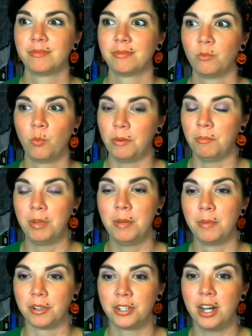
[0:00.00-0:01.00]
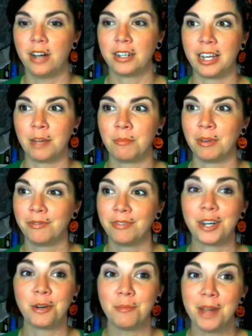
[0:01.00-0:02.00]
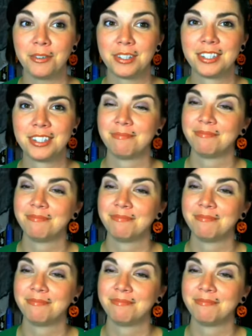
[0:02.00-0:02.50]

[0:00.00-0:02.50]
when people are talking, but Fledermaus?